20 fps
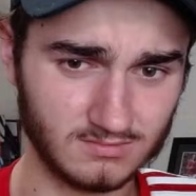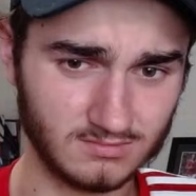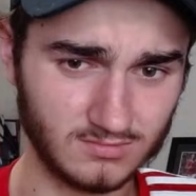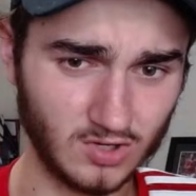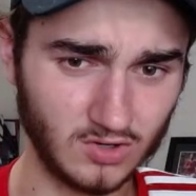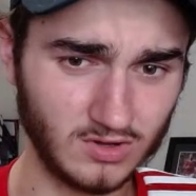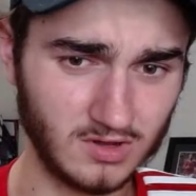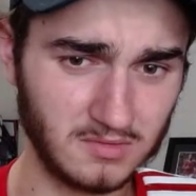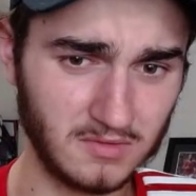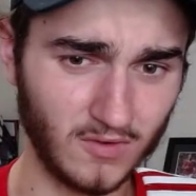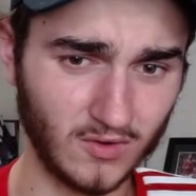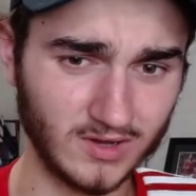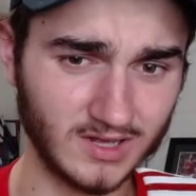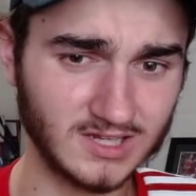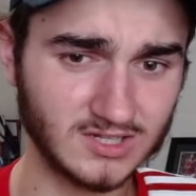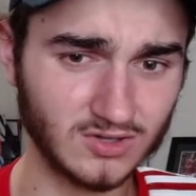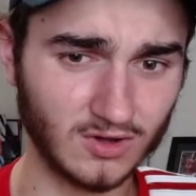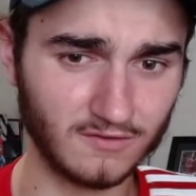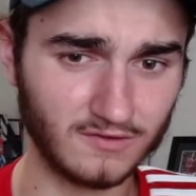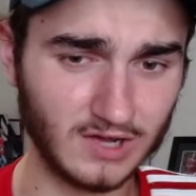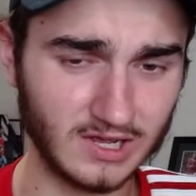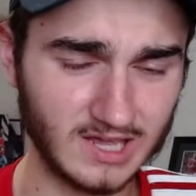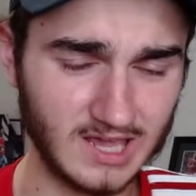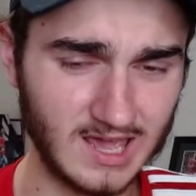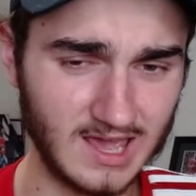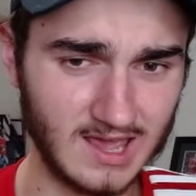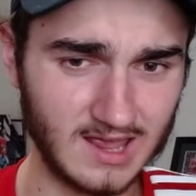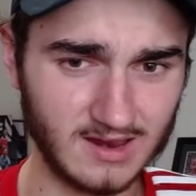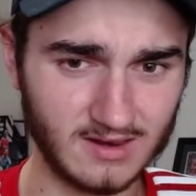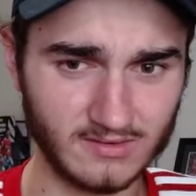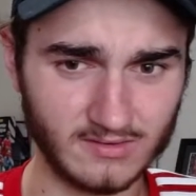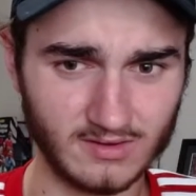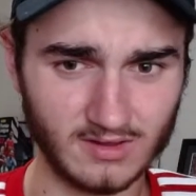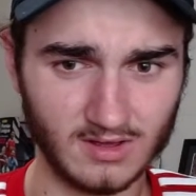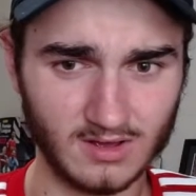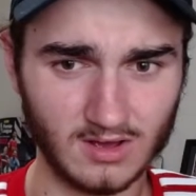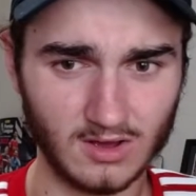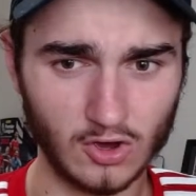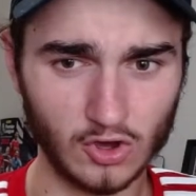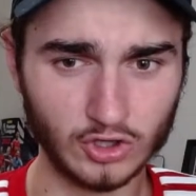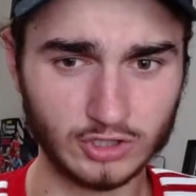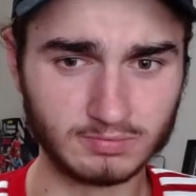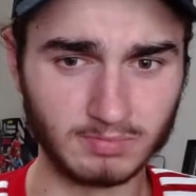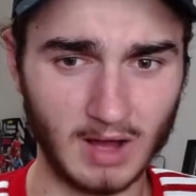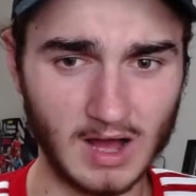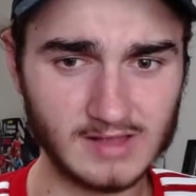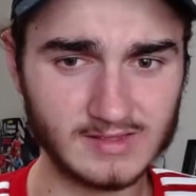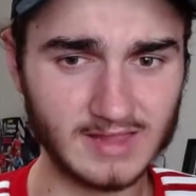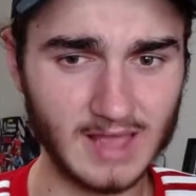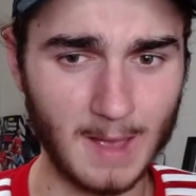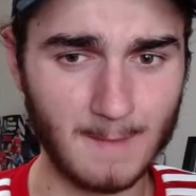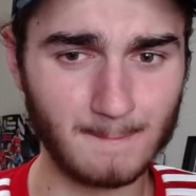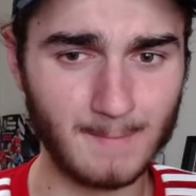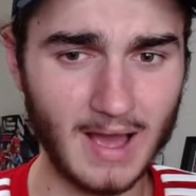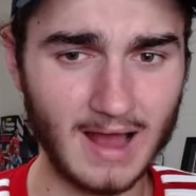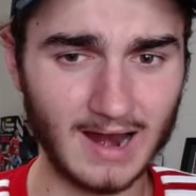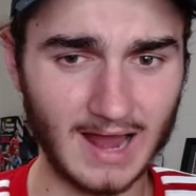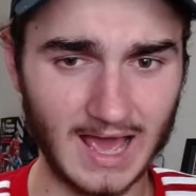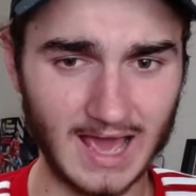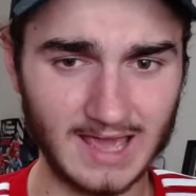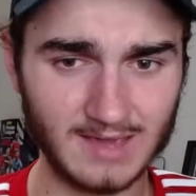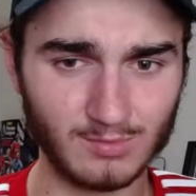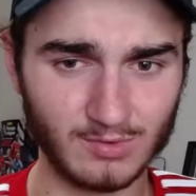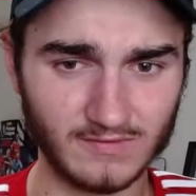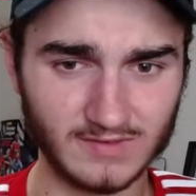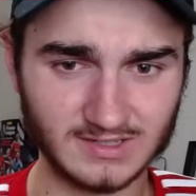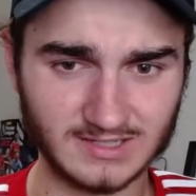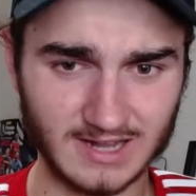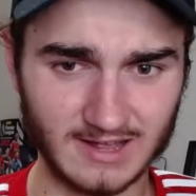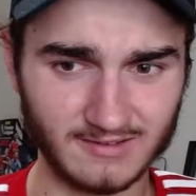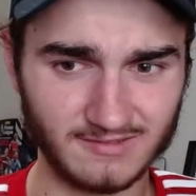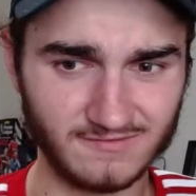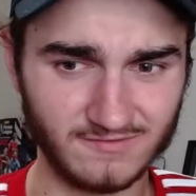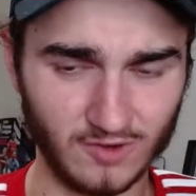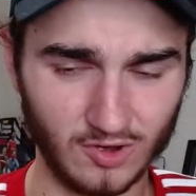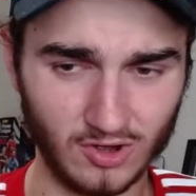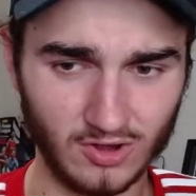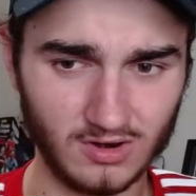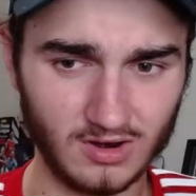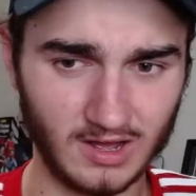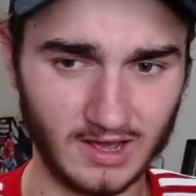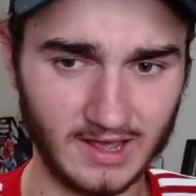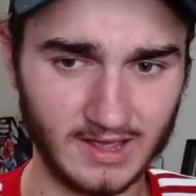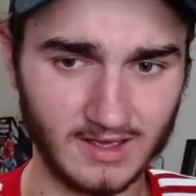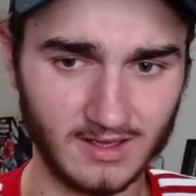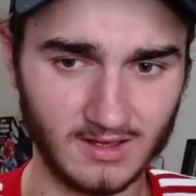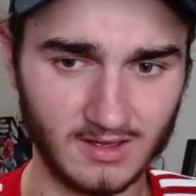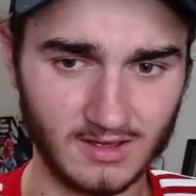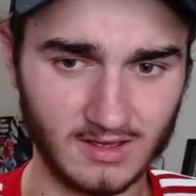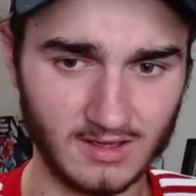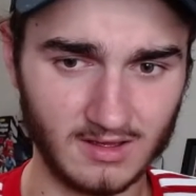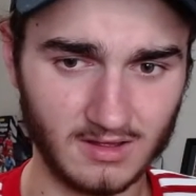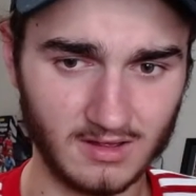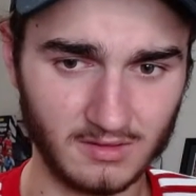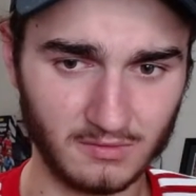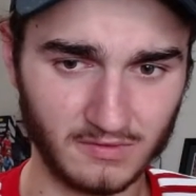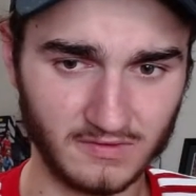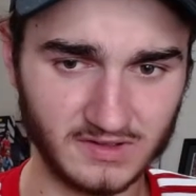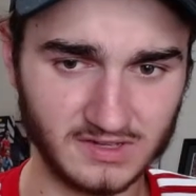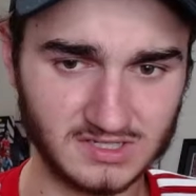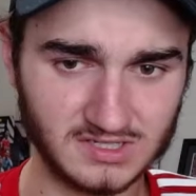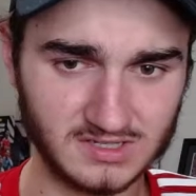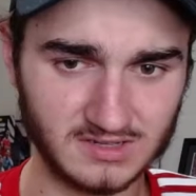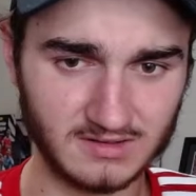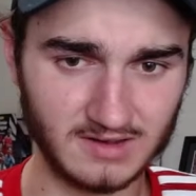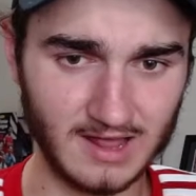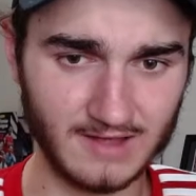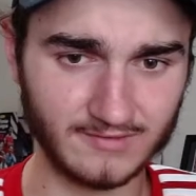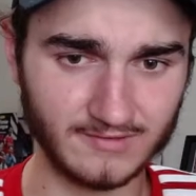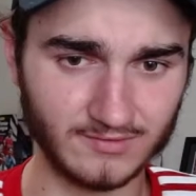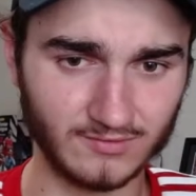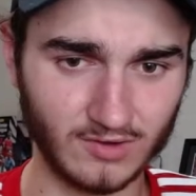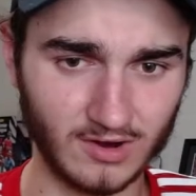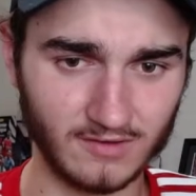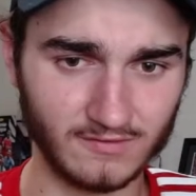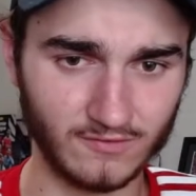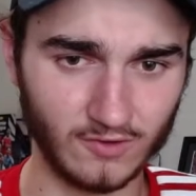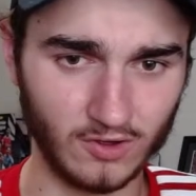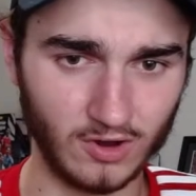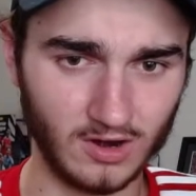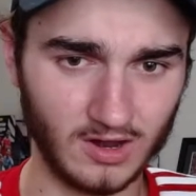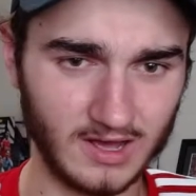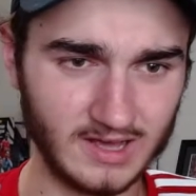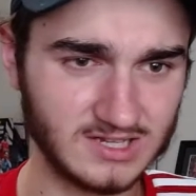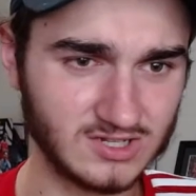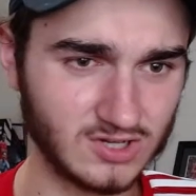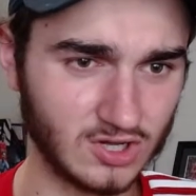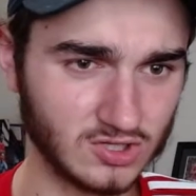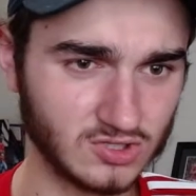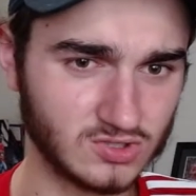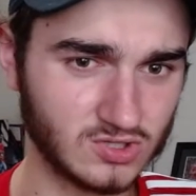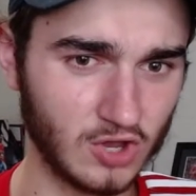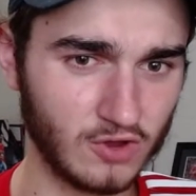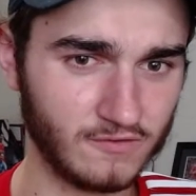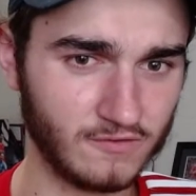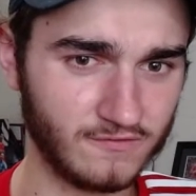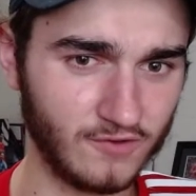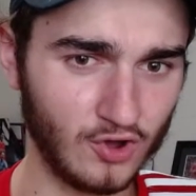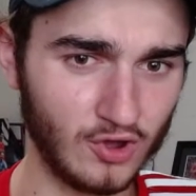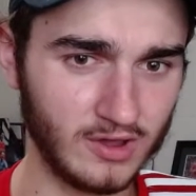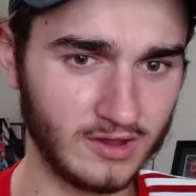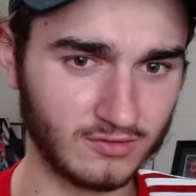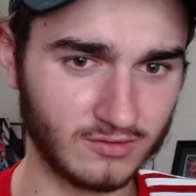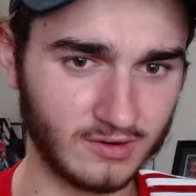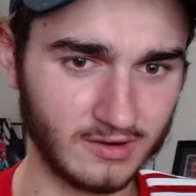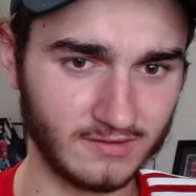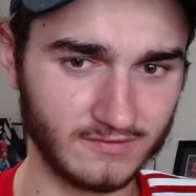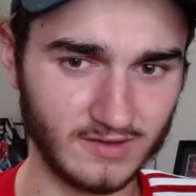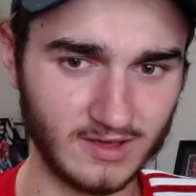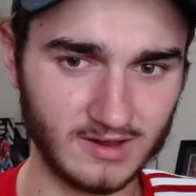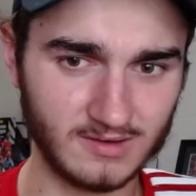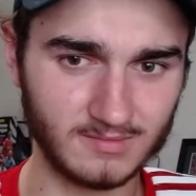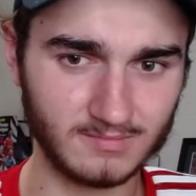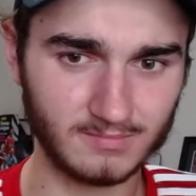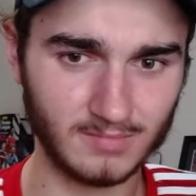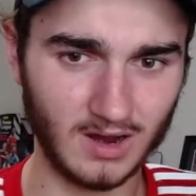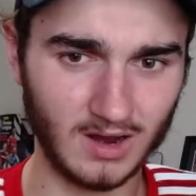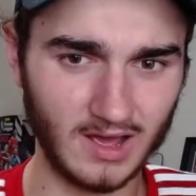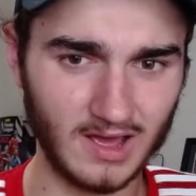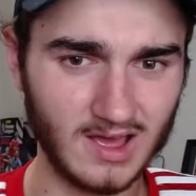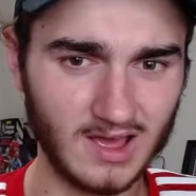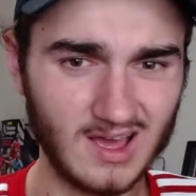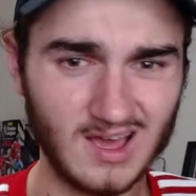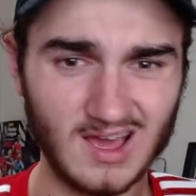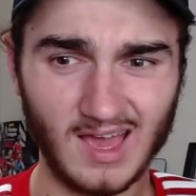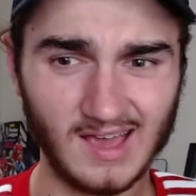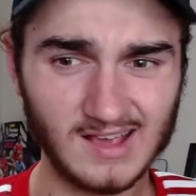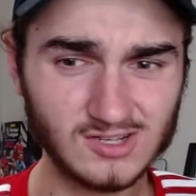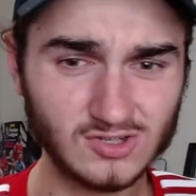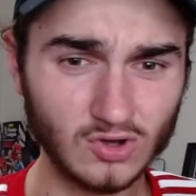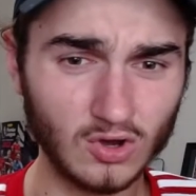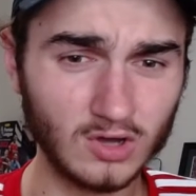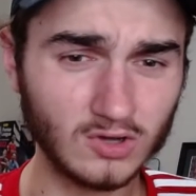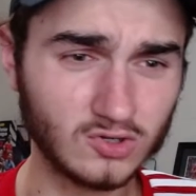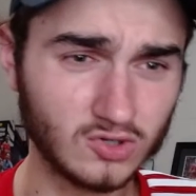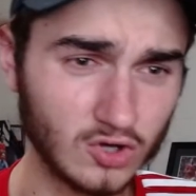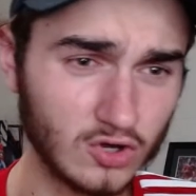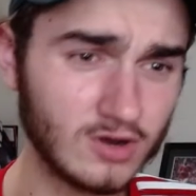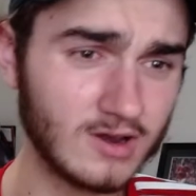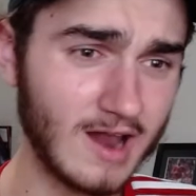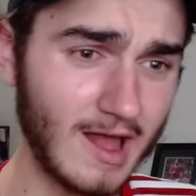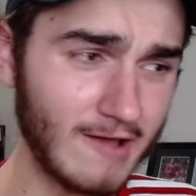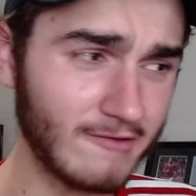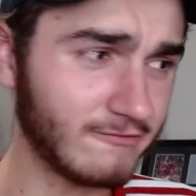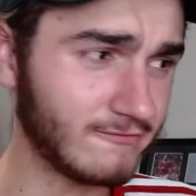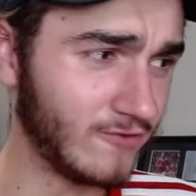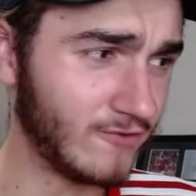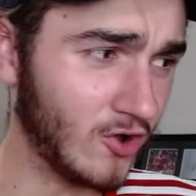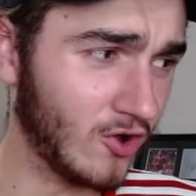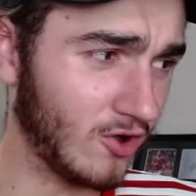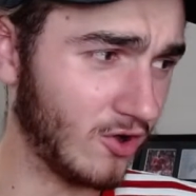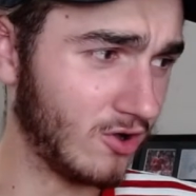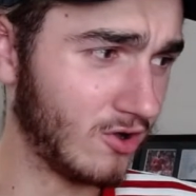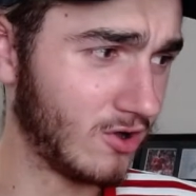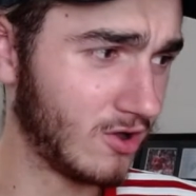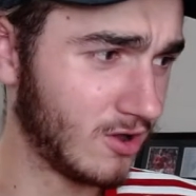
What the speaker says: don't get me wrong, he's not fucking Ousmane Dembele with his left foot, like, with his left and right foot. Like, he's not two-footed or anything, but like, he's got a good left foot.